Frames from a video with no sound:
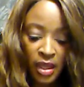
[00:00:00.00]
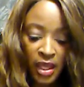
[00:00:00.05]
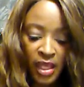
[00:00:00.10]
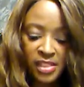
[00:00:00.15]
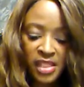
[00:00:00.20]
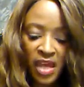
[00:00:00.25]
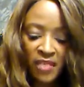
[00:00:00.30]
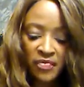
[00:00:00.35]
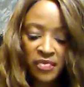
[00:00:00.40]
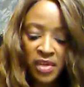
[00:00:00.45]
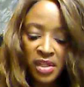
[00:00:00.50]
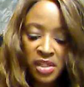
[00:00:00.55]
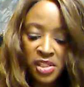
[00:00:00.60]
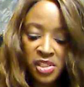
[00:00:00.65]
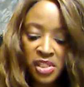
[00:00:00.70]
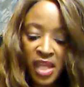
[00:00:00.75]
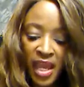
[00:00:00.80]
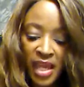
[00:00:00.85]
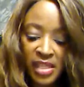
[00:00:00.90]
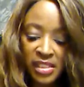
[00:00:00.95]
As I
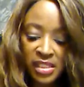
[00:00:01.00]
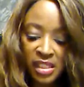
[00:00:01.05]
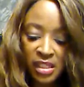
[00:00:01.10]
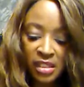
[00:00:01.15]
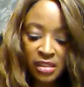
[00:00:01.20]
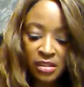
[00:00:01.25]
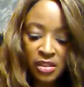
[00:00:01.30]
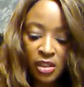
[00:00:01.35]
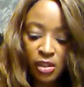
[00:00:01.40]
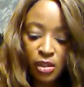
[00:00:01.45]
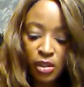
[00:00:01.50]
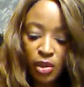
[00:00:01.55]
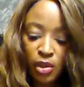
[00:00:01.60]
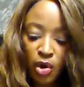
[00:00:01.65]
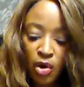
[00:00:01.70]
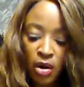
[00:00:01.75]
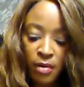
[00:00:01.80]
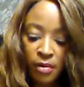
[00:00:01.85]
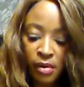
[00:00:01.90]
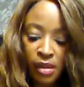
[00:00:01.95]
finished asking, the
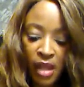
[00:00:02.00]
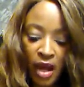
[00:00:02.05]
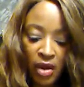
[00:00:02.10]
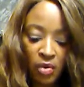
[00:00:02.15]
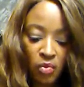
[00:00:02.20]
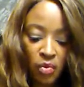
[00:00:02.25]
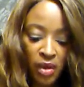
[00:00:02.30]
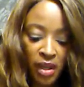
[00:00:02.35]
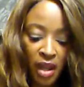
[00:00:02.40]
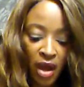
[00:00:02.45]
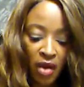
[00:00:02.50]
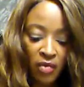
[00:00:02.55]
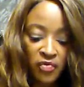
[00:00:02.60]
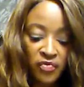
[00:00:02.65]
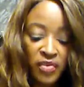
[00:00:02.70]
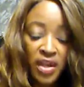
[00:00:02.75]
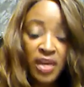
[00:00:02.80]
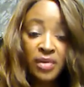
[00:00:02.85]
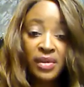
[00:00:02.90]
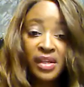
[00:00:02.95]
alarm clock went
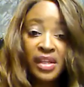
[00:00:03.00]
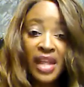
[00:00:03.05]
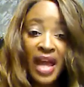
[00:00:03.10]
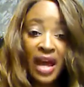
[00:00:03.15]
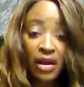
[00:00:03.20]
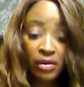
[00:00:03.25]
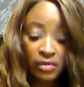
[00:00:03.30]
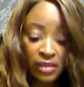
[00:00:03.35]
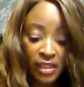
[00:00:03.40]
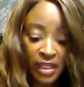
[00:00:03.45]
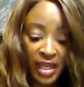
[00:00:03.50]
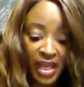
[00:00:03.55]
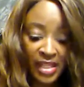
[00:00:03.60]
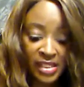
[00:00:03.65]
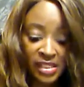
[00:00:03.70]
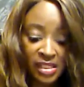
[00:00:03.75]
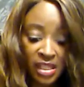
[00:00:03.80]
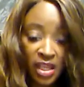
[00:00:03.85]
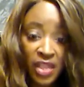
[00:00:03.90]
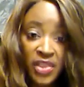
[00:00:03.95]
off very loudly.
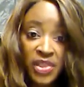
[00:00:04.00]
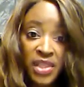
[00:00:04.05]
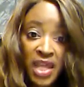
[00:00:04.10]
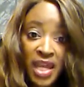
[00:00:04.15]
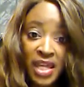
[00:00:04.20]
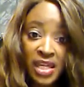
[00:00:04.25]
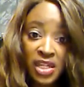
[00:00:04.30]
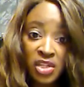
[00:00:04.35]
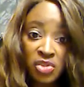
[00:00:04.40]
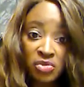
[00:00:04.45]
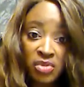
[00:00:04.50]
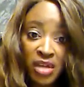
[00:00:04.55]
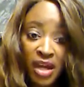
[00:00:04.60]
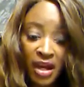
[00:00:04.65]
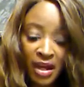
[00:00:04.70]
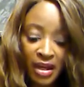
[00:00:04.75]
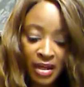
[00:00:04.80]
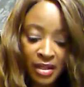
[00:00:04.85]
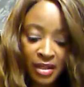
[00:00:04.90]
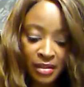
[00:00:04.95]
I said, Thank you,
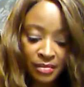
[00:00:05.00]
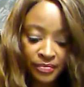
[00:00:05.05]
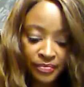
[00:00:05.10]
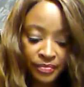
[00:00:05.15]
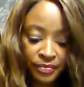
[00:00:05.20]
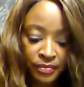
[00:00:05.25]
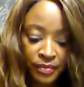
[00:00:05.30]
God.